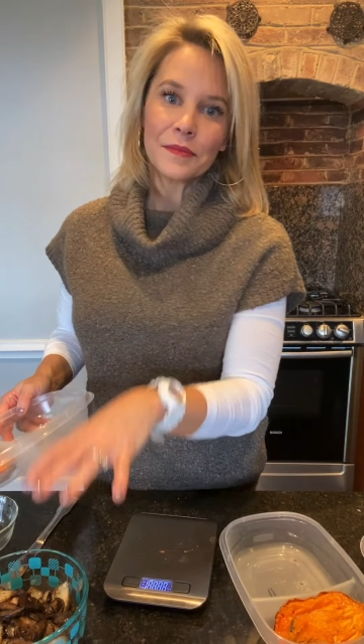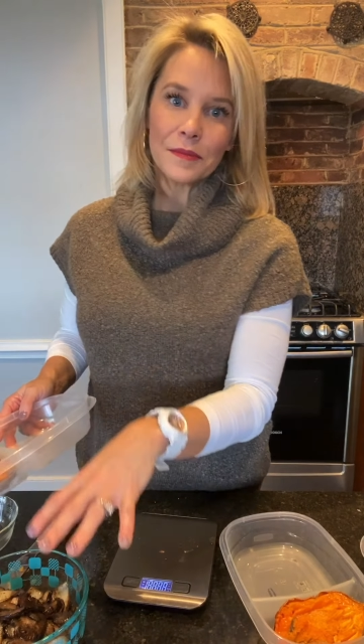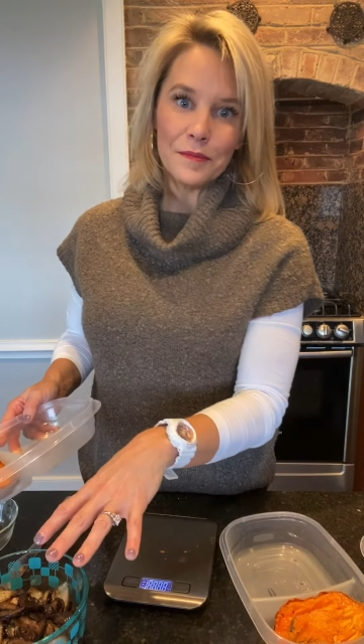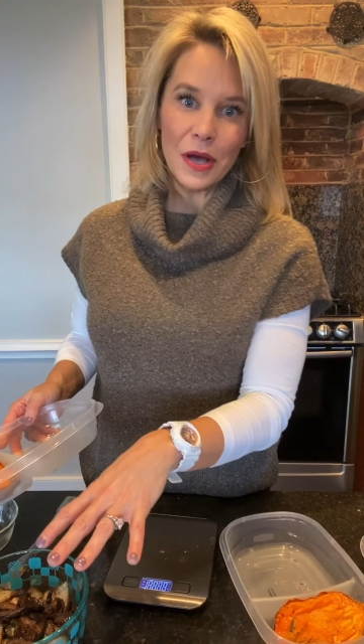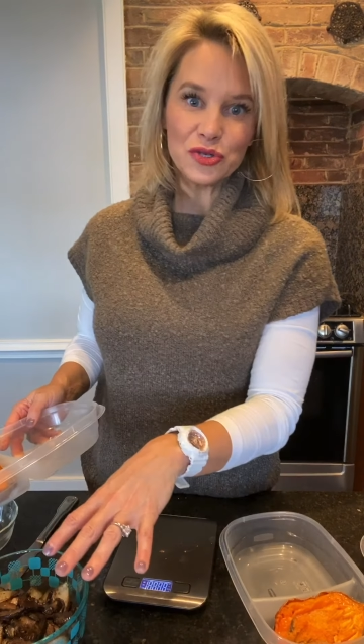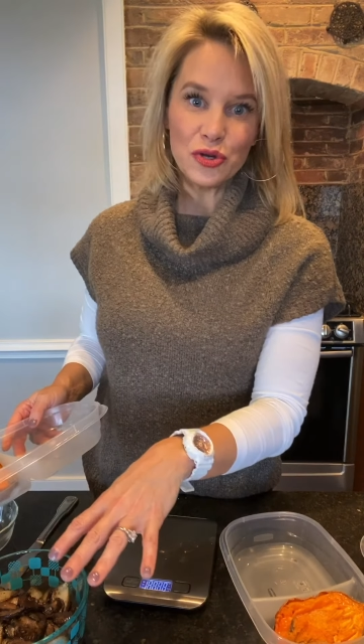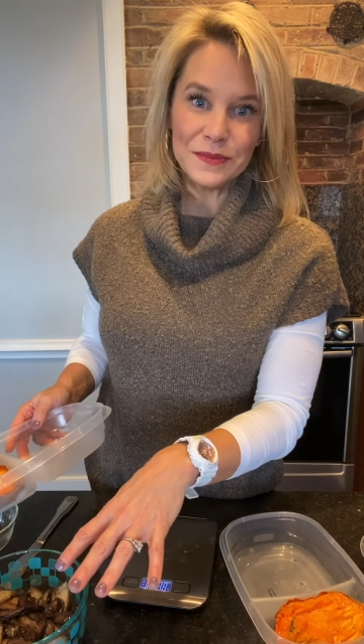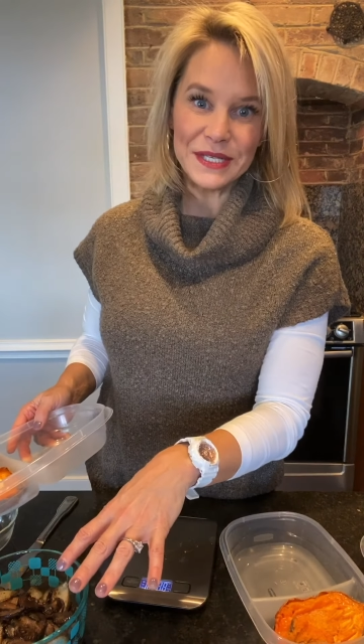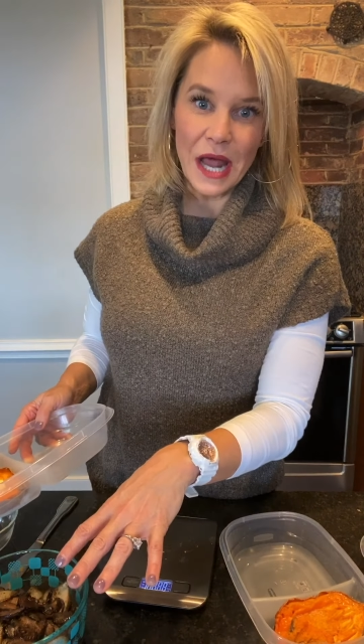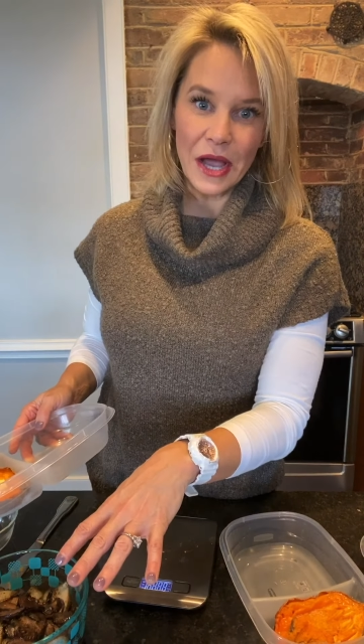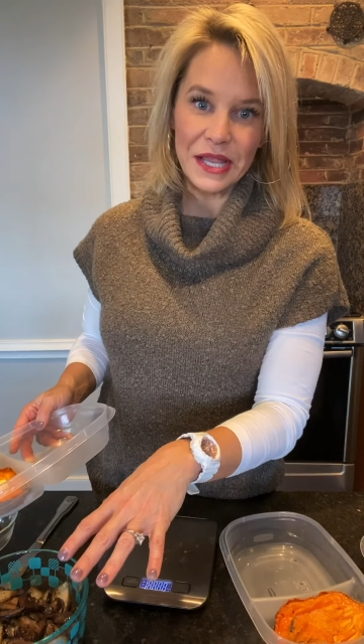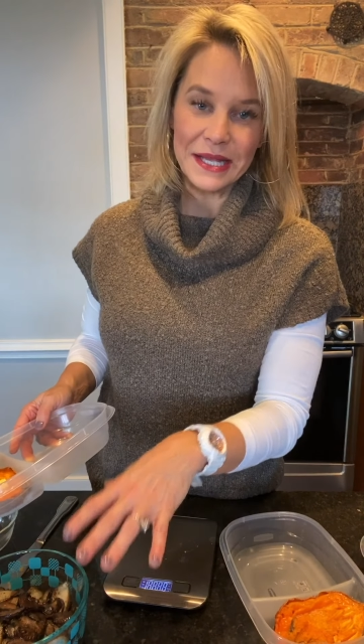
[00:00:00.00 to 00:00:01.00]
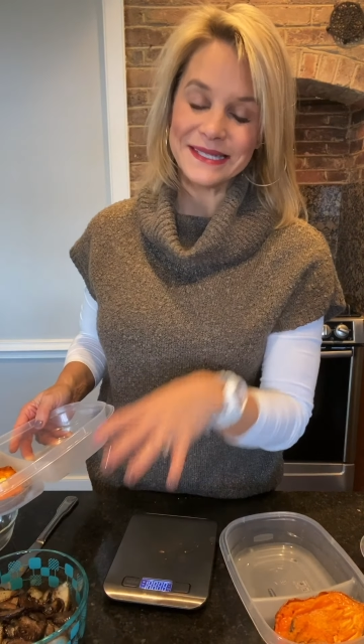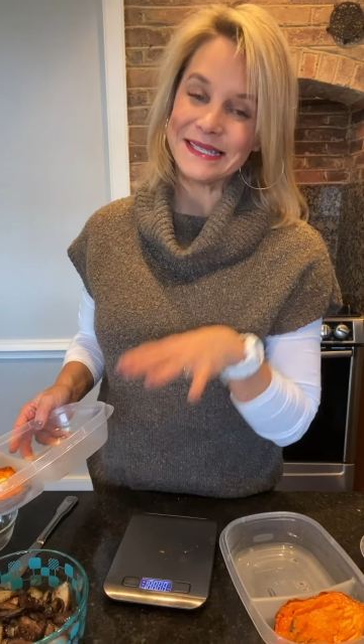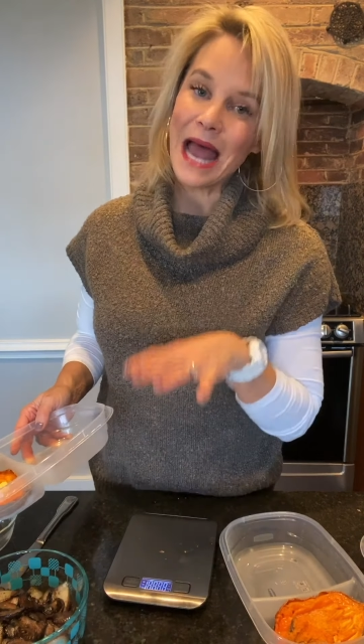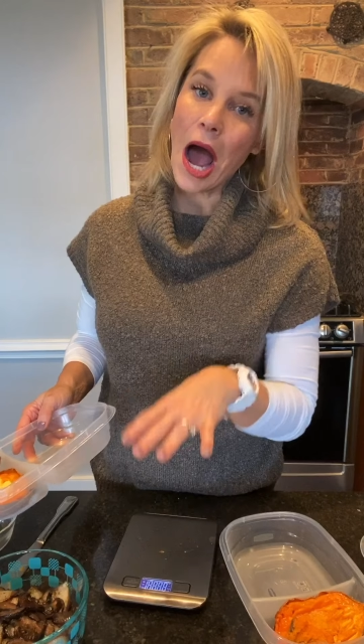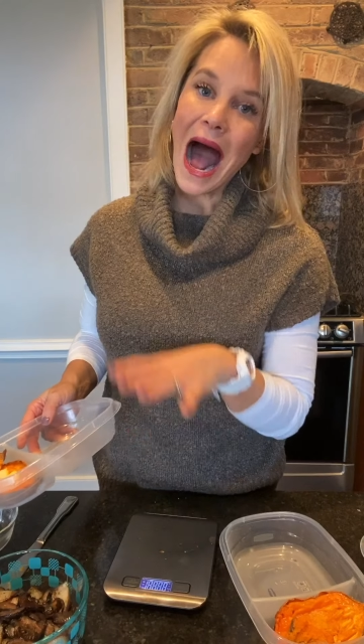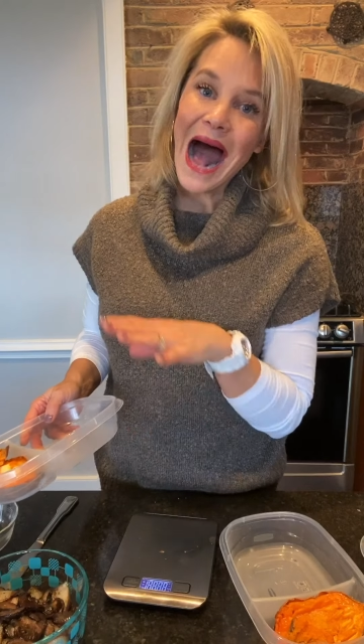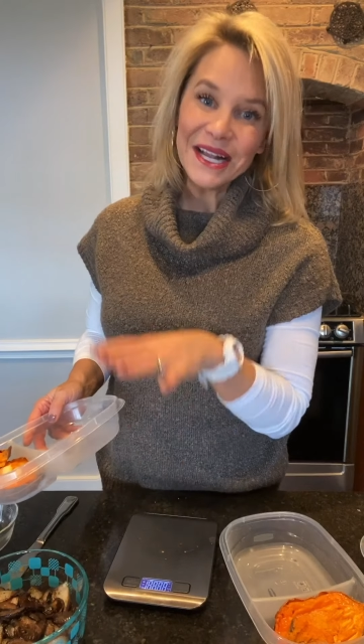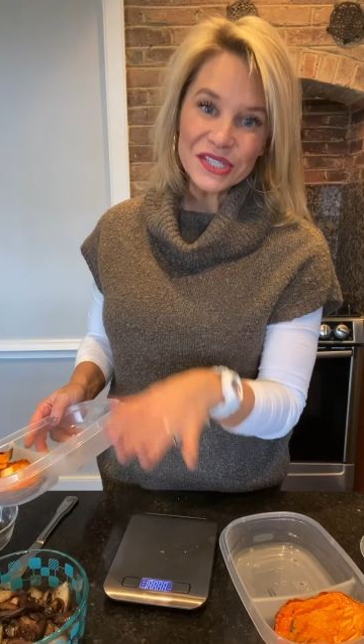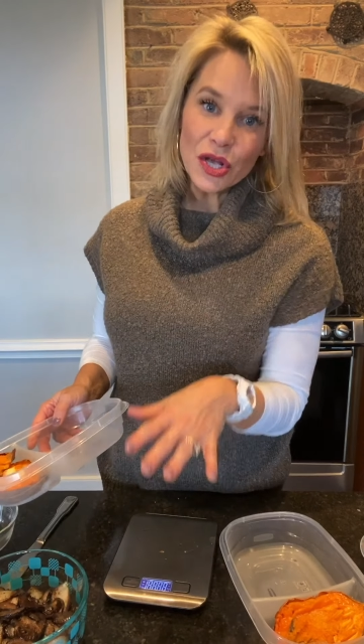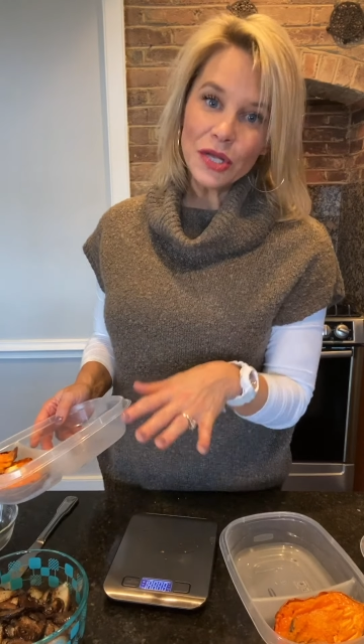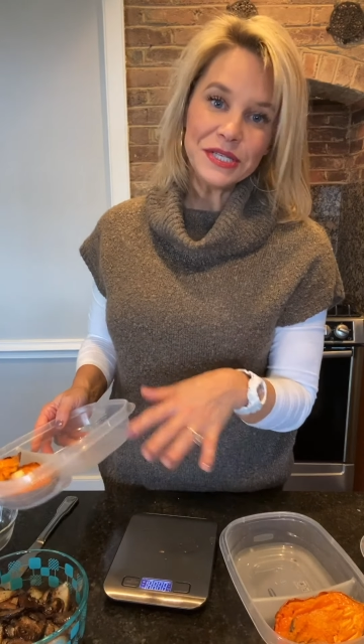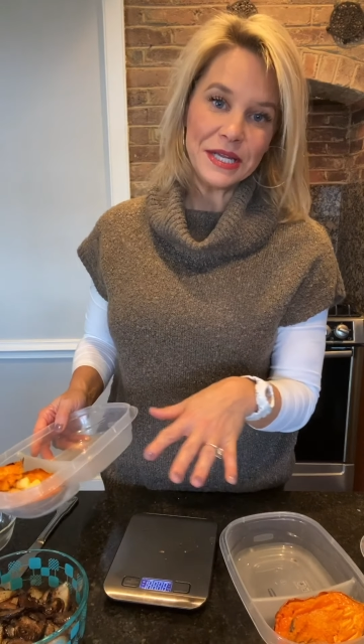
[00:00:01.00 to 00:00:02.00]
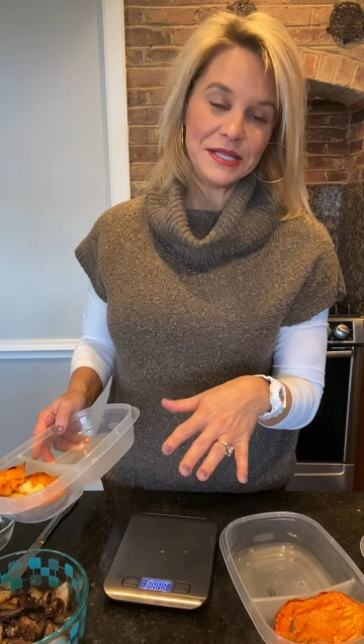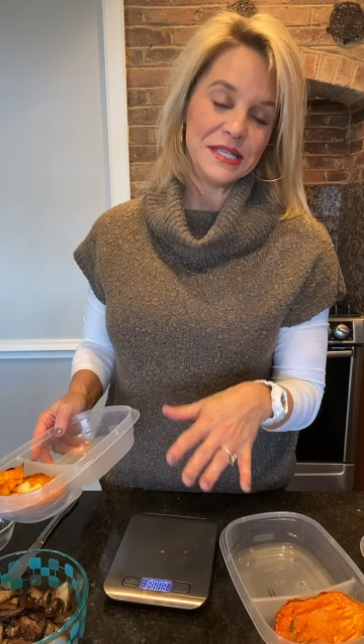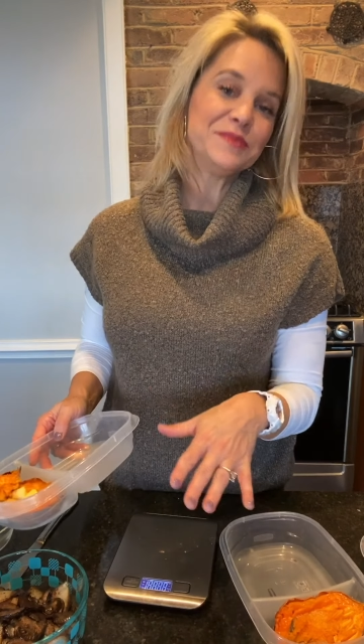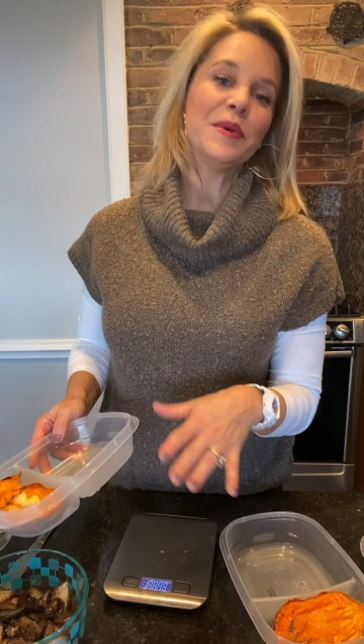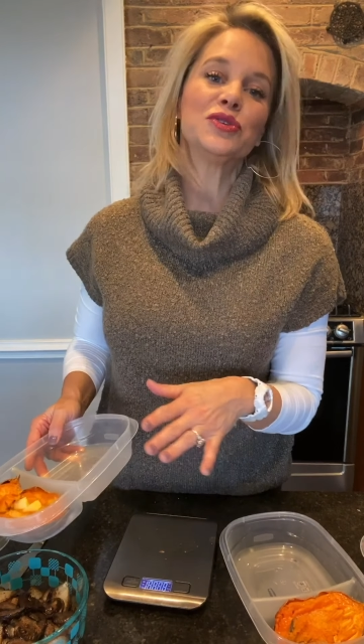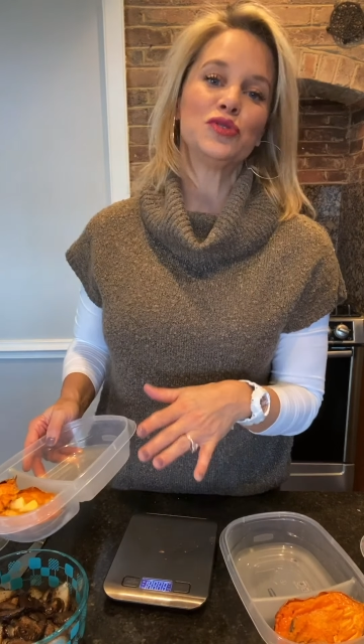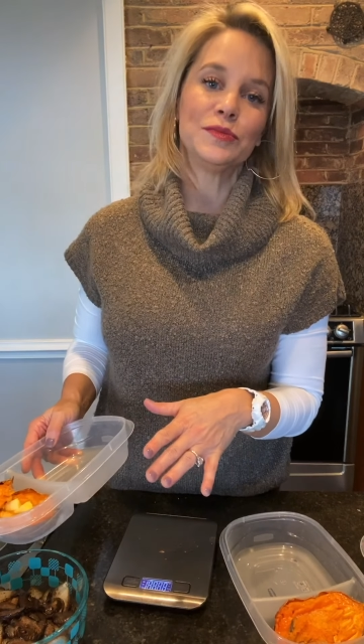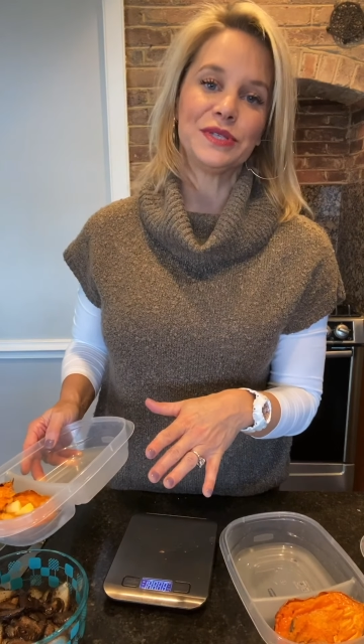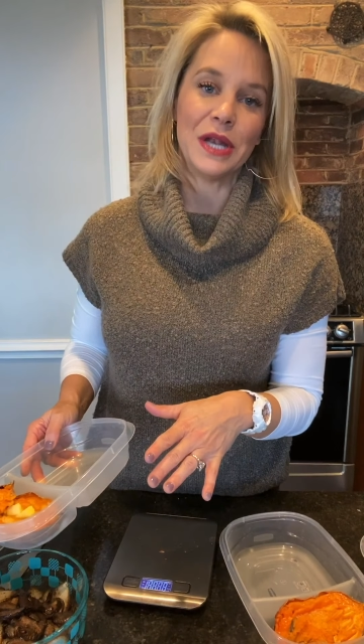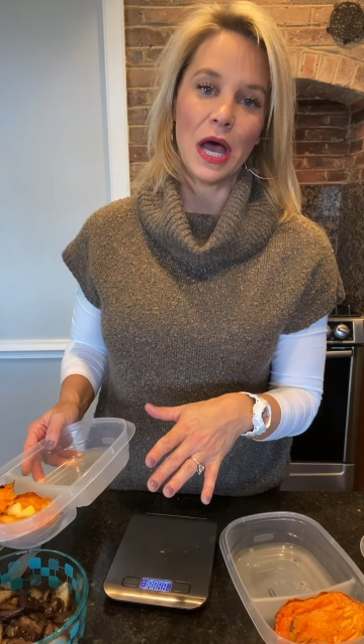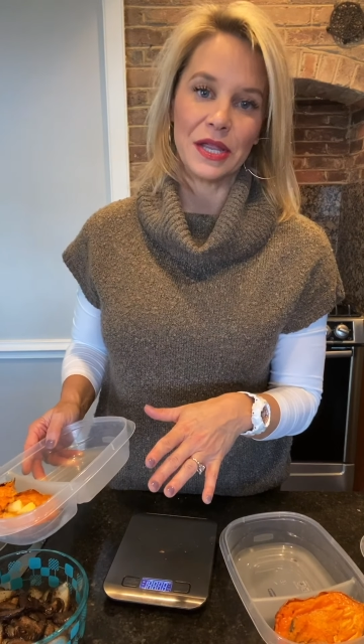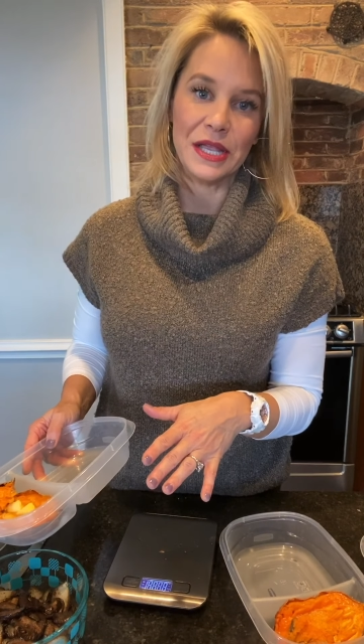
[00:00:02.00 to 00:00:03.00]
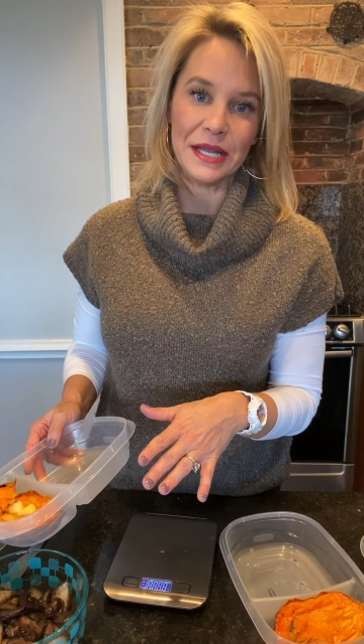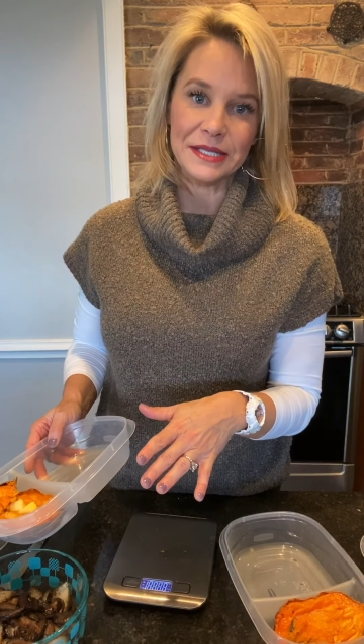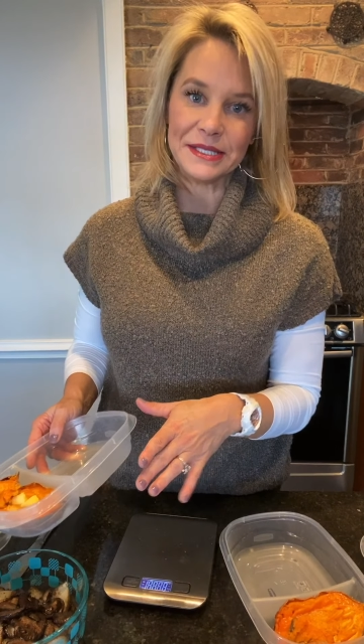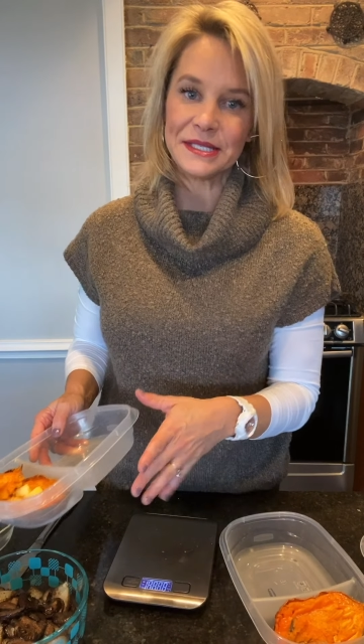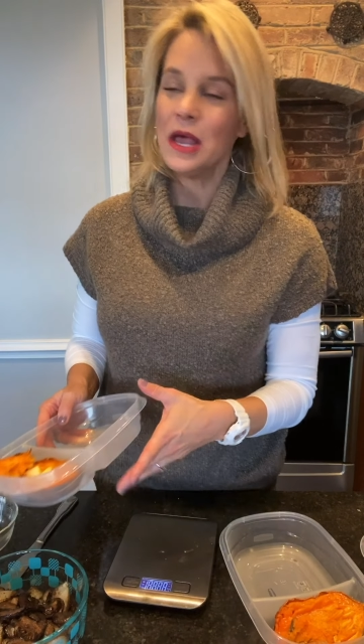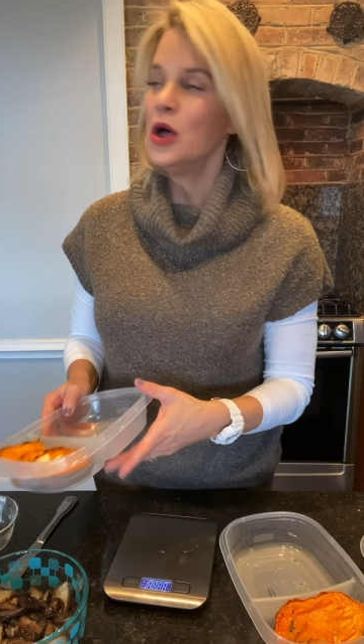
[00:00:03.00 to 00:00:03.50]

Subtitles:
mushrooms and onions. Now, I sauteed these mushrooms and onions